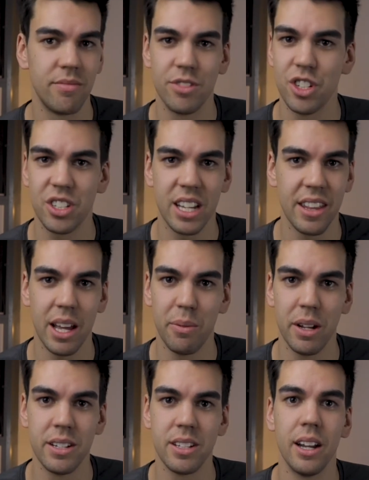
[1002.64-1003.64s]
Just get that
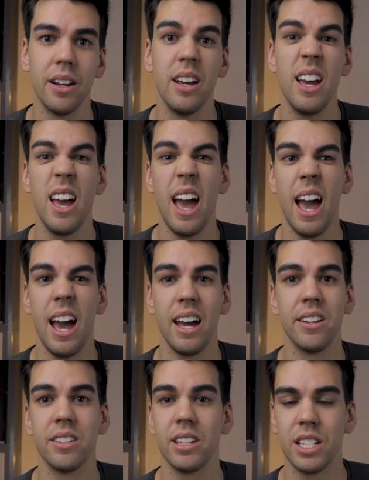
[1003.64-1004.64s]
one done.
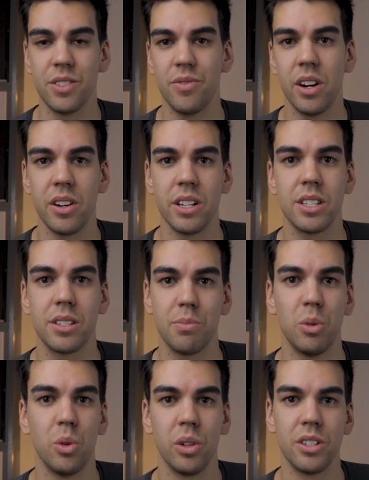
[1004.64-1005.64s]
And it's very
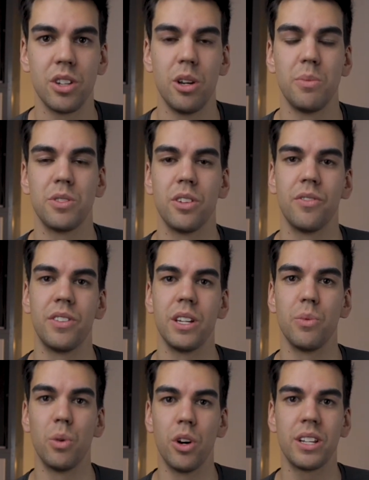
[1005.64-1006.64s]
small in terms of the
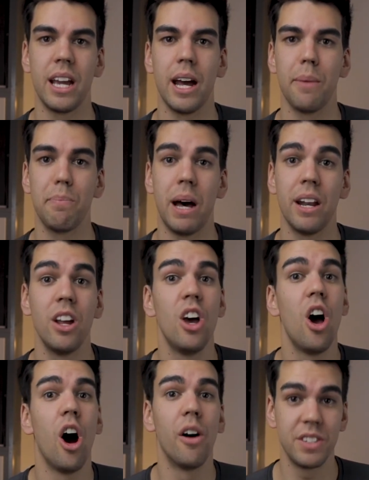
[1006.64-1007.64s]
word count. But
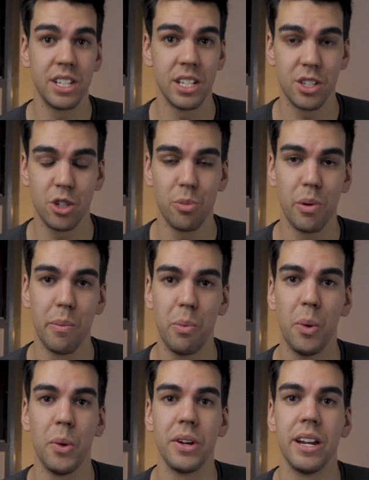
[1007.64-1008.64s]
obviously it's super
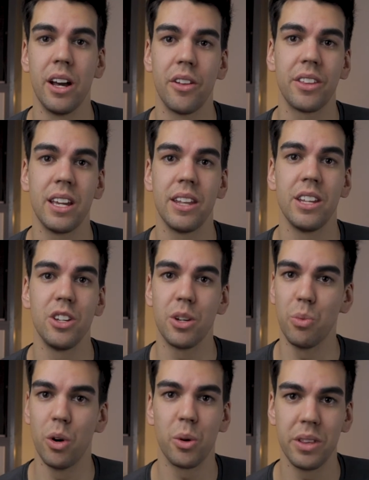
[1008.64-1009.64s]
important in healthcare that you
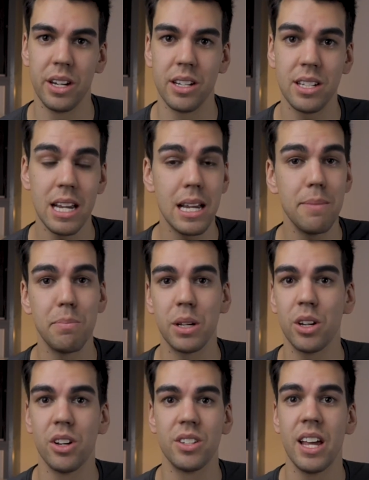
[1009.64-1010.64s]
can work within a team,
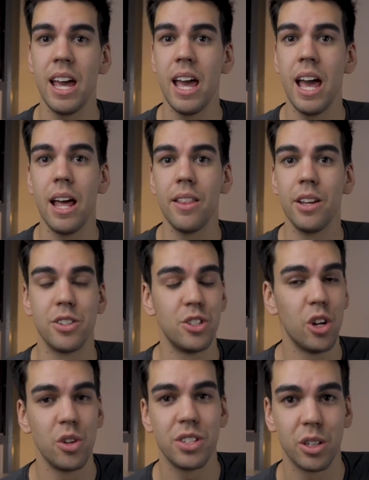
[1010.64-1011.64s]
because there's
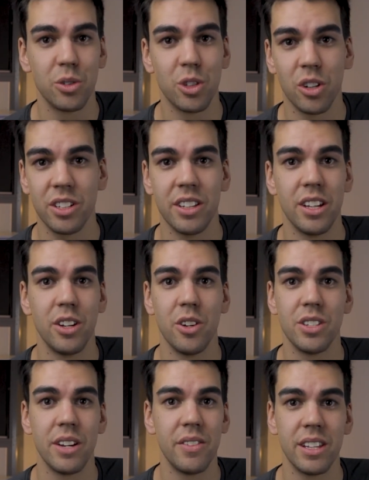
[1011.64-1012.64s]
no single doctor that
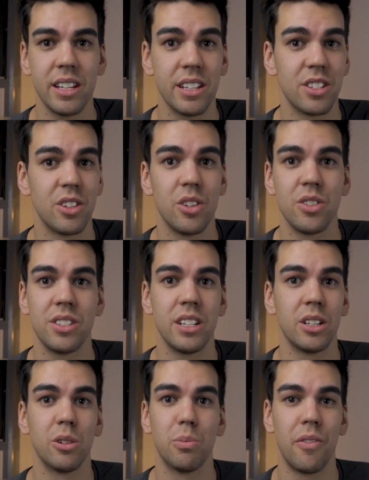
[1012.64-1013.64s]
knows everything. There's no
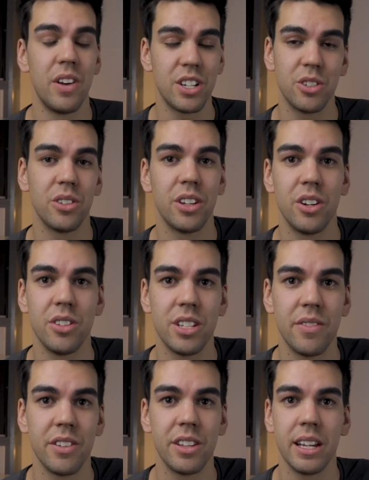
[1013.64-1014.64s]
single professional that knows
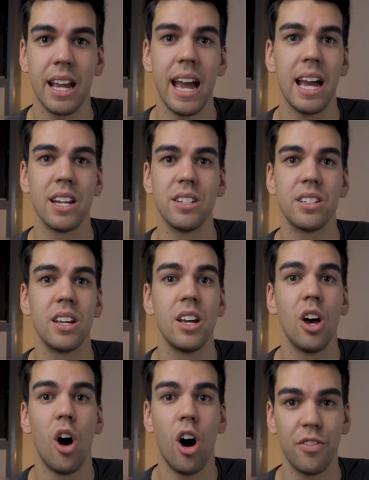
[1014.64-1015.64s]
everything. And
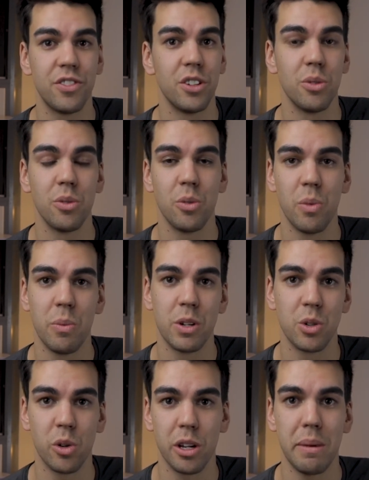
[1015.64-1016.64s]
often when we're
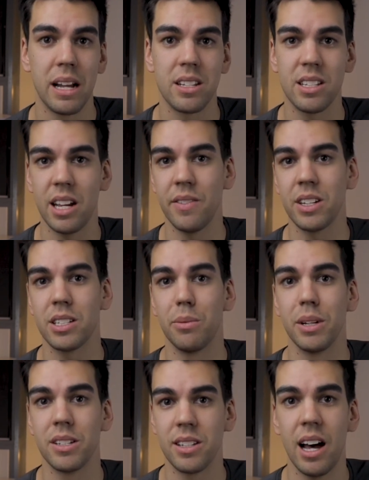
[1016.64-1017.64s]
talking about saving
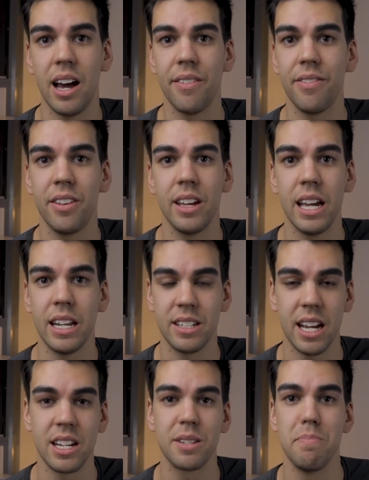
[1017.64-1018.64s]
someone's life, it
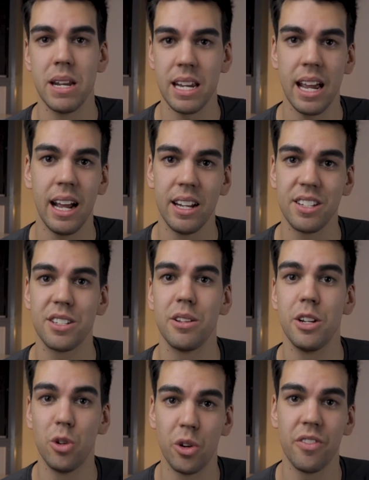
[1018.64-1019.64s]
takes many hands
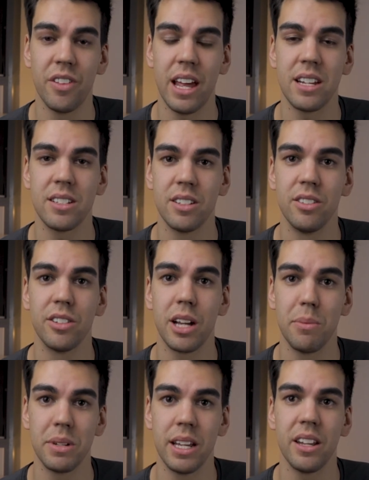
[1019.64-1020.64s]
in order for that to
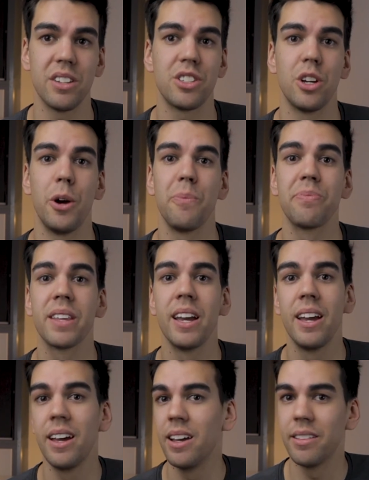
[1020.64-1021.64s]
come together. So
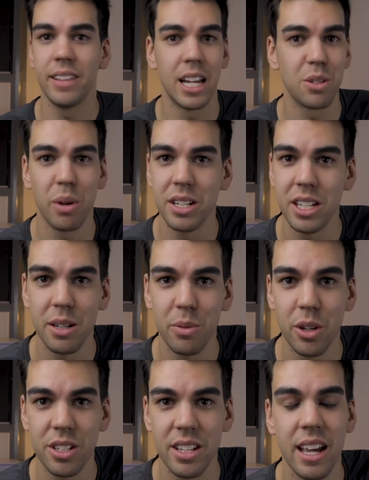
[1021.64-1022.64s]
that's why
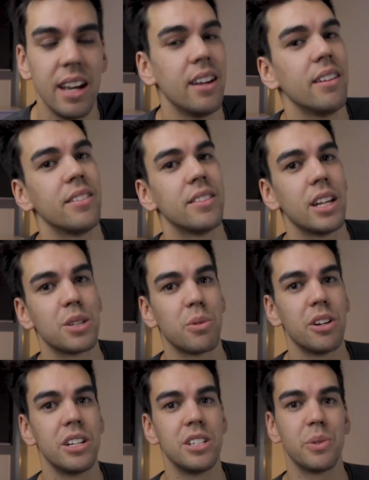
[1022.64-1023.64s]
teamwork's there. That's why
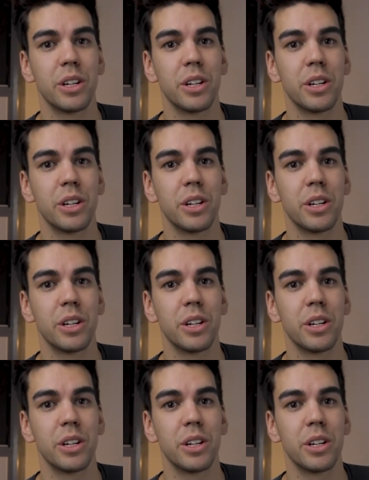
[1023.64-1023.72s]
you need to